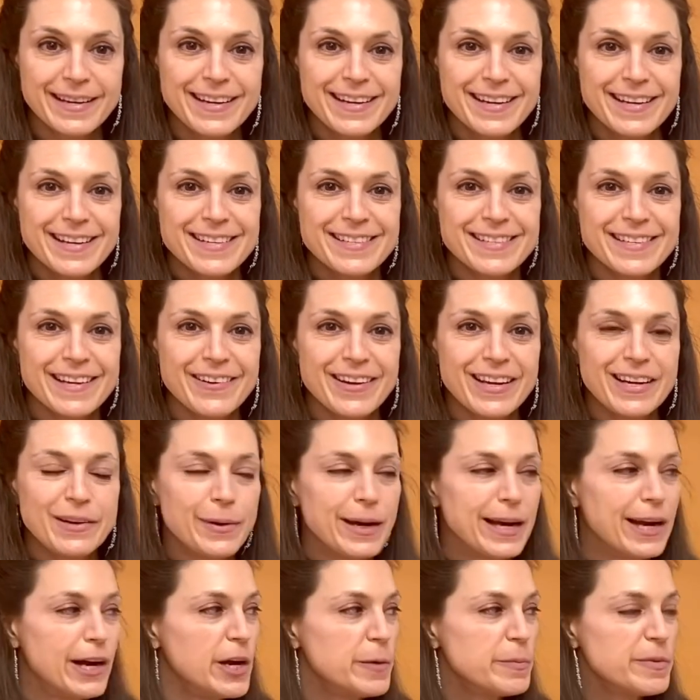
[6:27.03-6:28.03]
So anyway, I
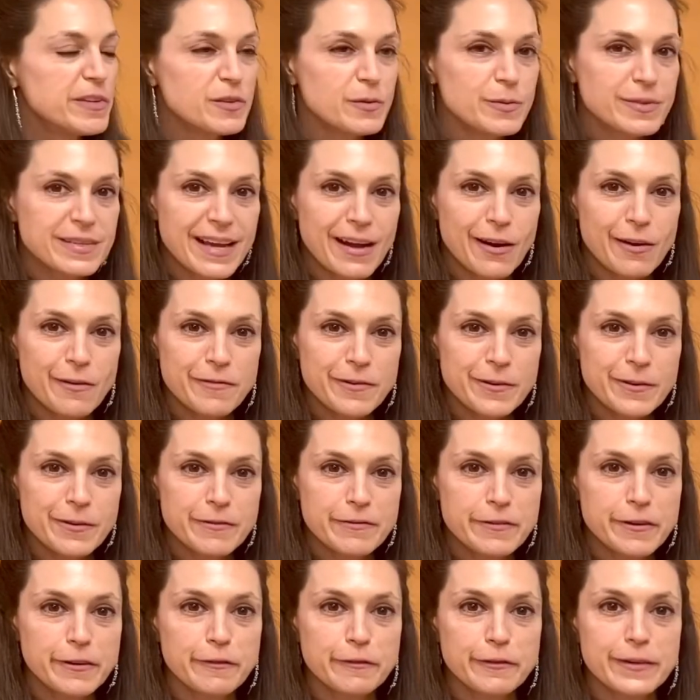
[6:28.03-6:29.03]
hope this was helpful.
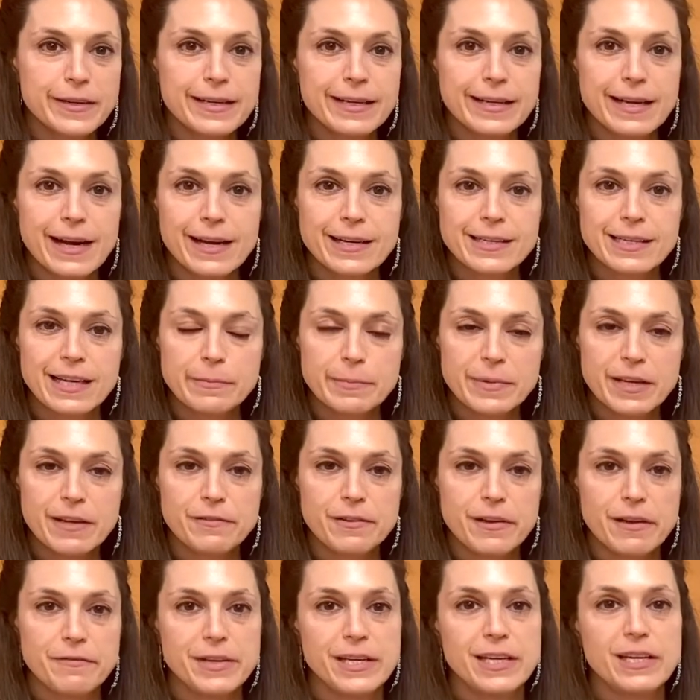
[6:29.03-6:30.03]
Feel free to contact me if you
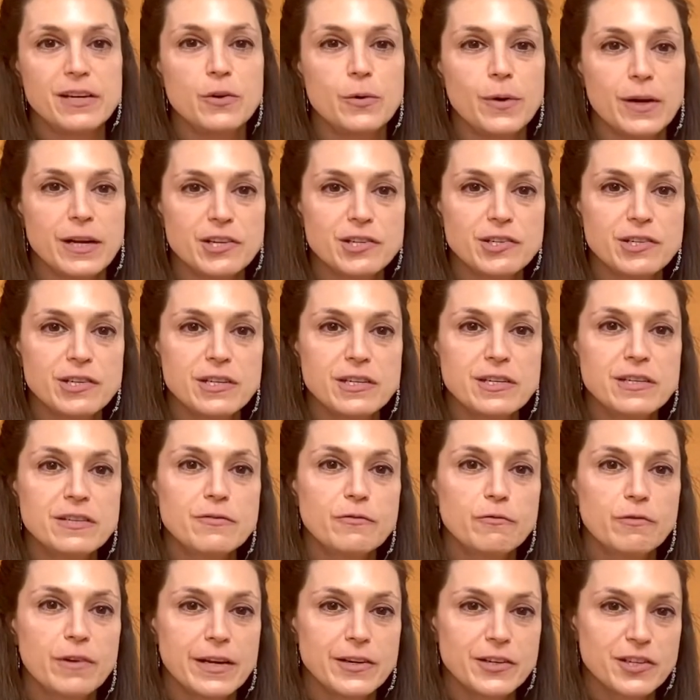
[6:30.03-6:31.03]
have any question,
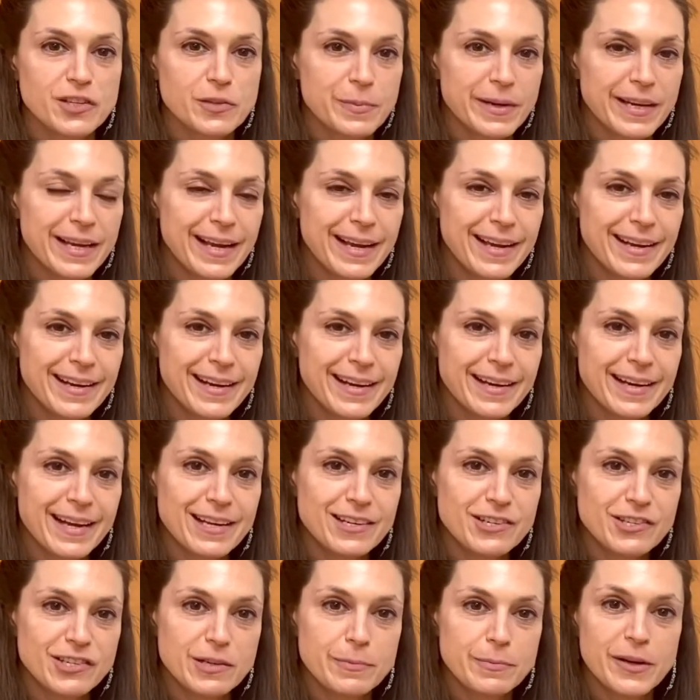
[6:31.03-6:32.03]

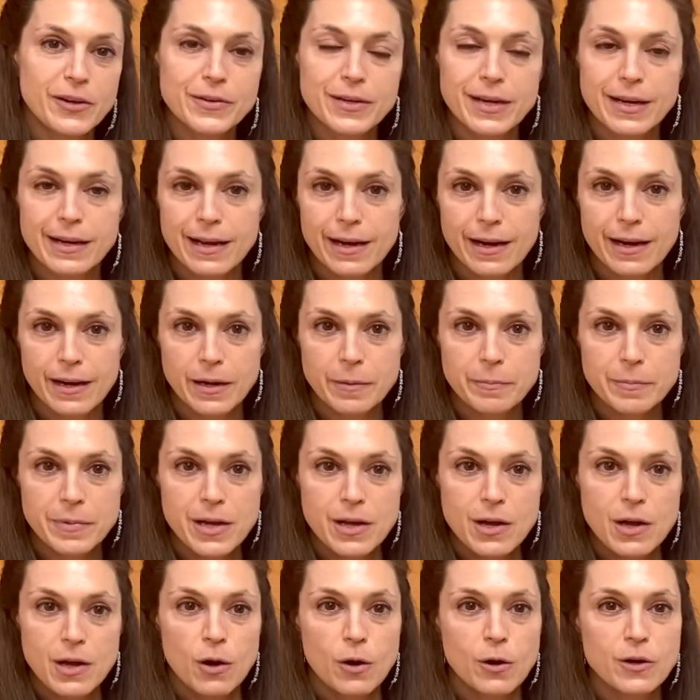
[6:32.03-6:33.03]
runnersmechanic@gmail.com,
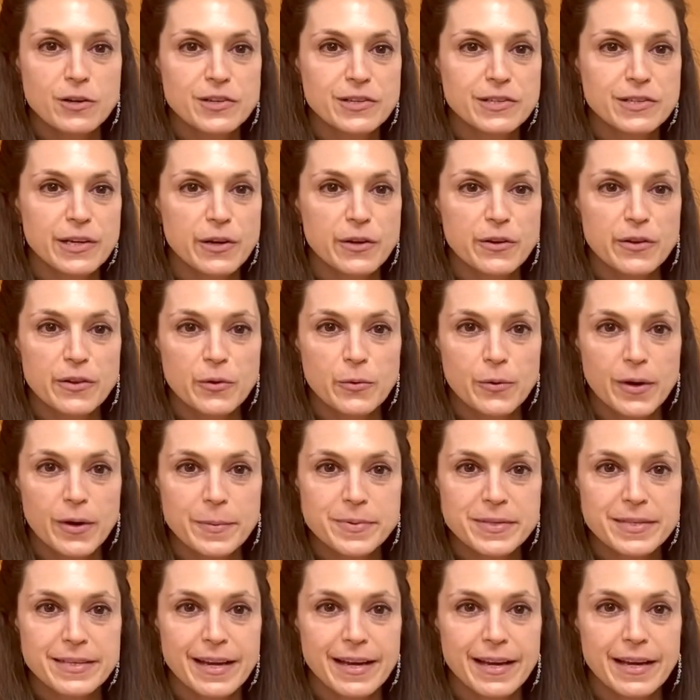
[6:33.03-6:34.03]
or just go to the
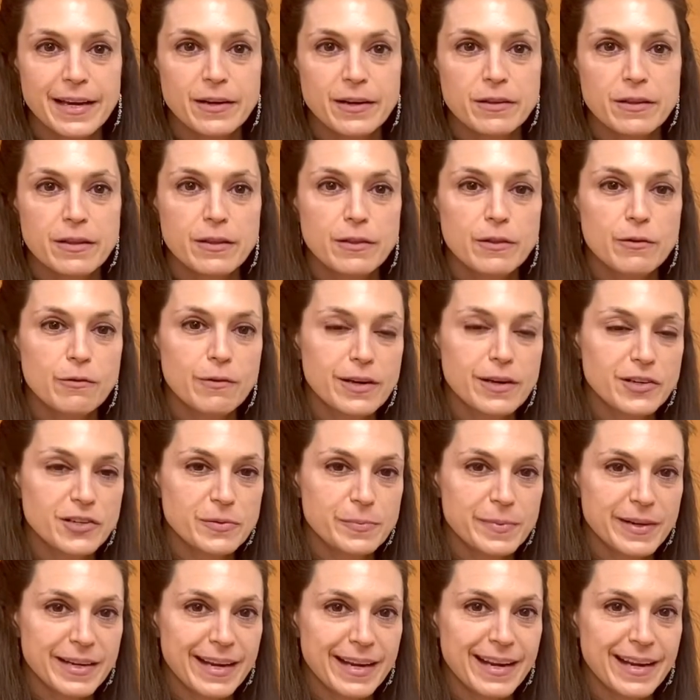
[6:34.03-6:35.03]
website,
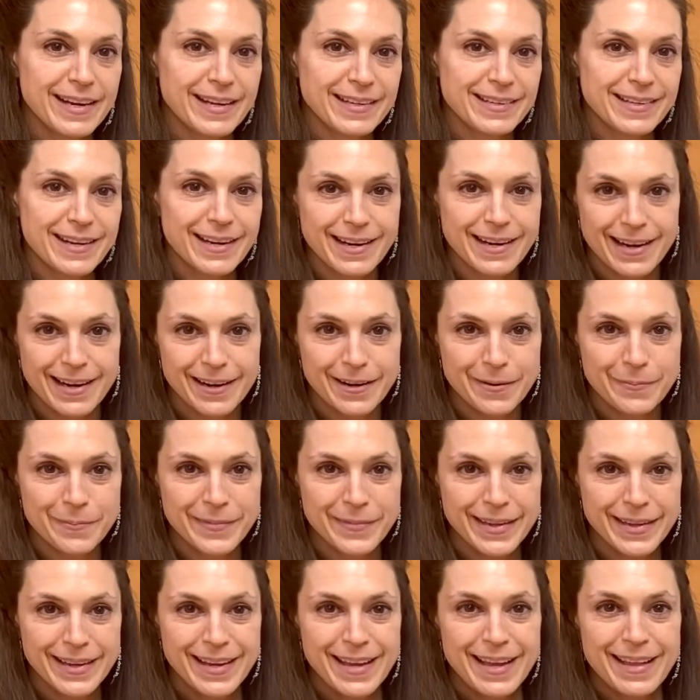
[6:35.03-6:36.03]
therunnersmechanic.com.
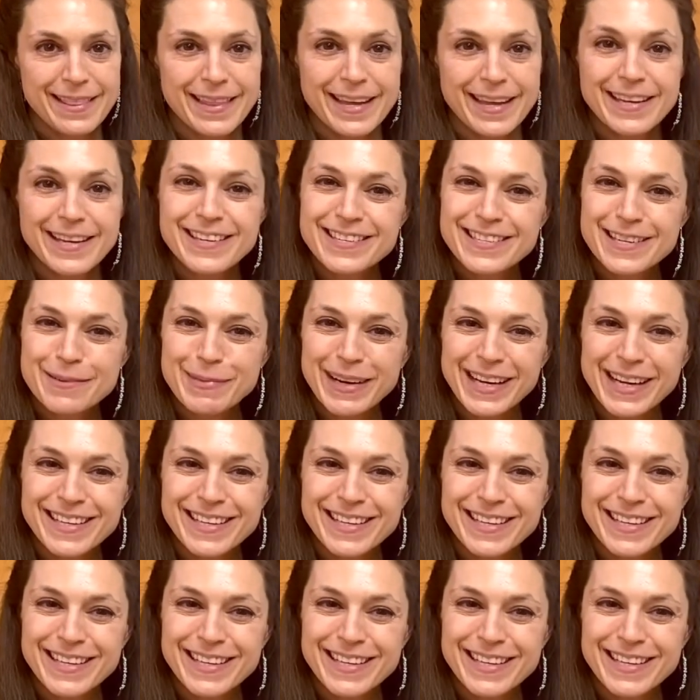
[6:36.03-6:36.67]
Thank you so much.